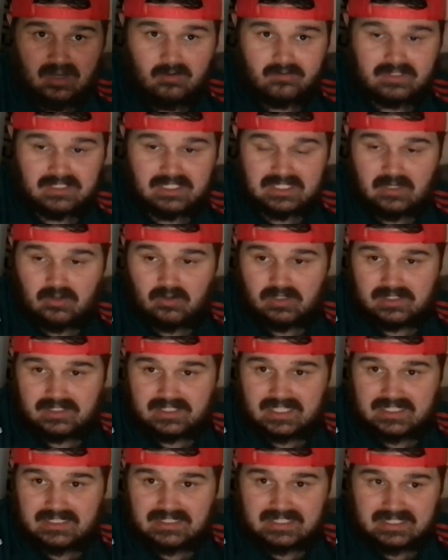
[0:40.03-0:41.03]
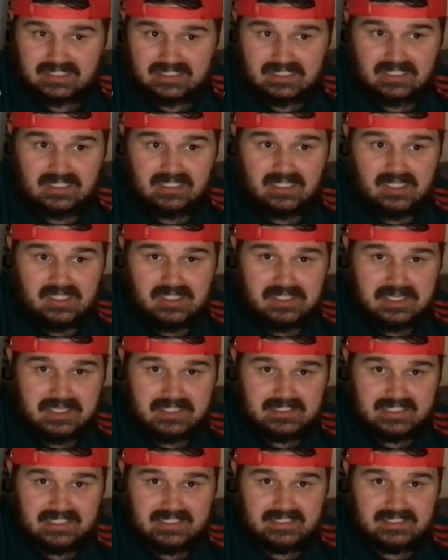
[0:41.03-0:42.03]
Obviously, Olise did
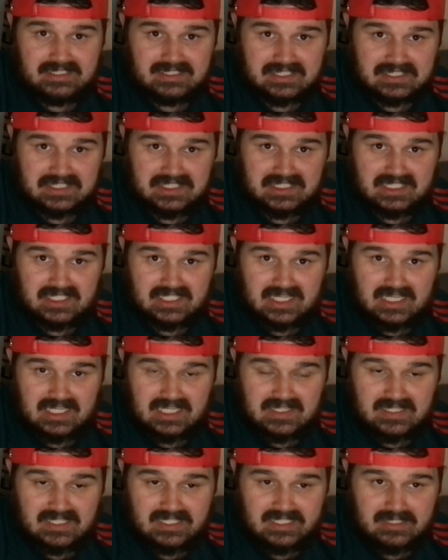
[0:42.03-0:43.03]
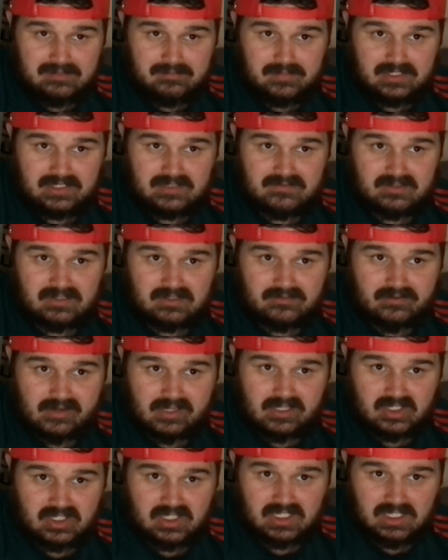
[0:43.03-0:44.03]
get an assist today in the Olympics for the
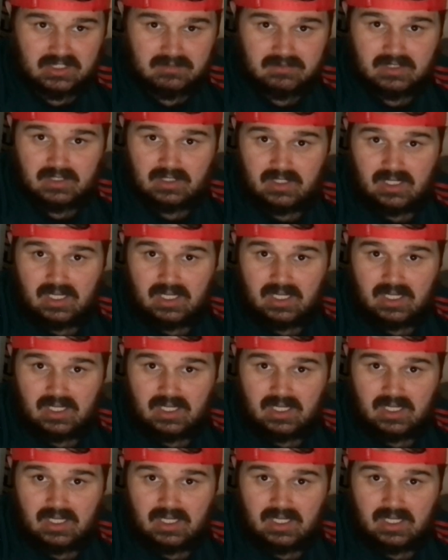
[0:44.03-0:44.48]
French team.